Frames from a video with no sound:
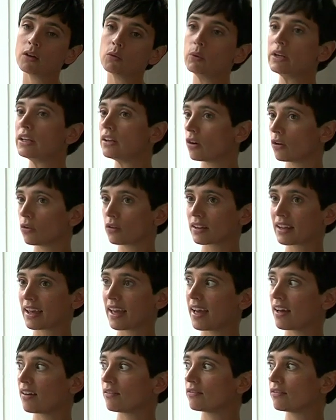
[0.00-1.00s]
We don't
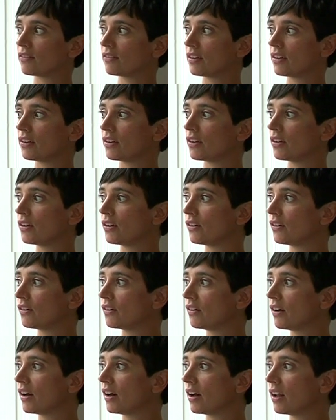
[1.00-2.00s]
have
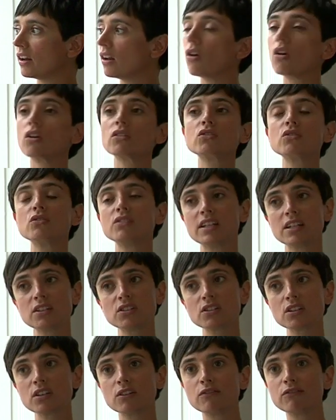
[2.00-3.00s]
uh, a long
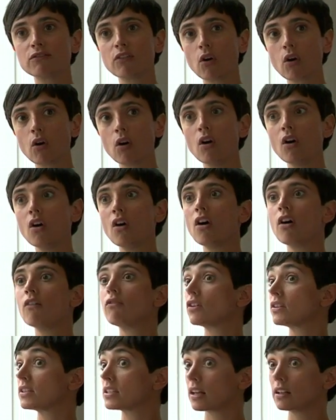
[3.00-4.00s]
tradition for
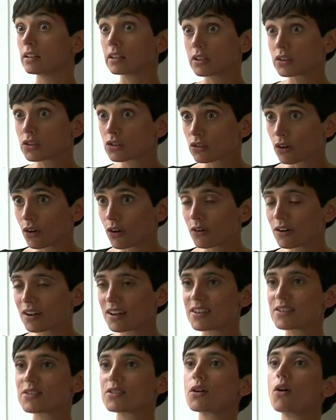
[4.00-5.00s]
for telling
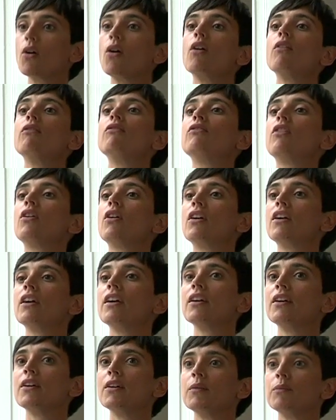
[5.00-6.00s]
stories or for
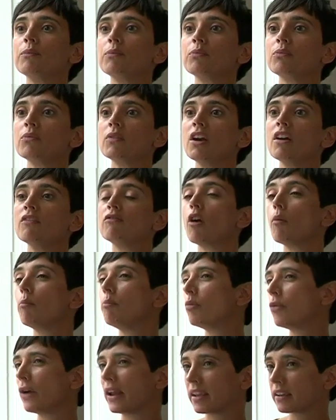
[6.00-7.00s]
um, for
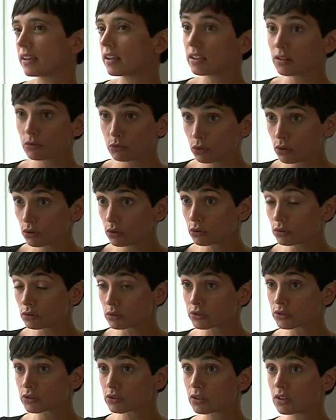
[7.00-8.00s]
breaking
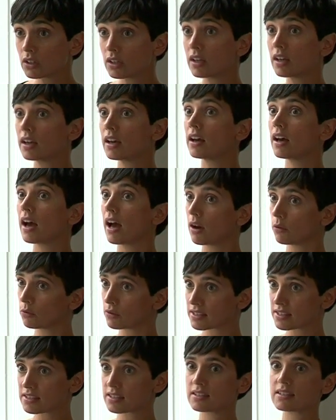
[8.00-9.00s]
rules. I
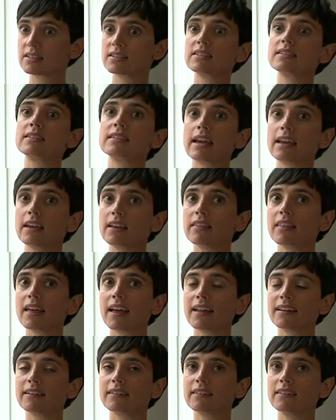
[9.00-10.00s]
would say
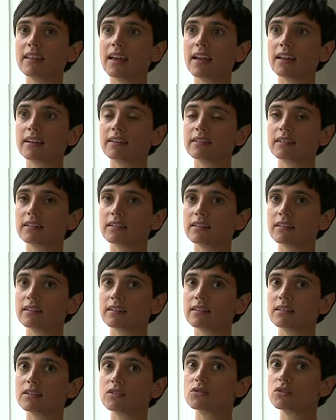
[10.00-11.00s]
that that
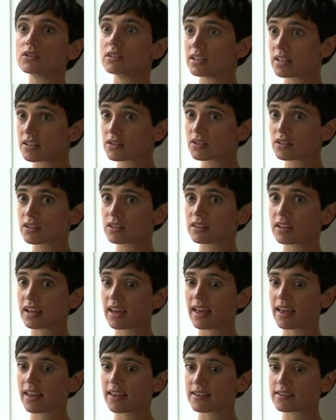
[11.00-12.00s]
uh, tradition
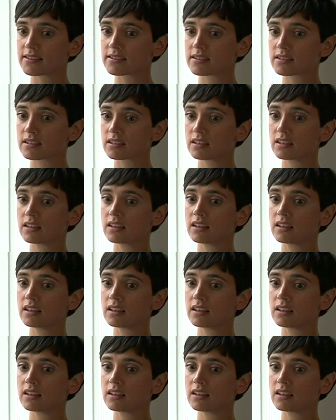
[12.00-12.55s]
has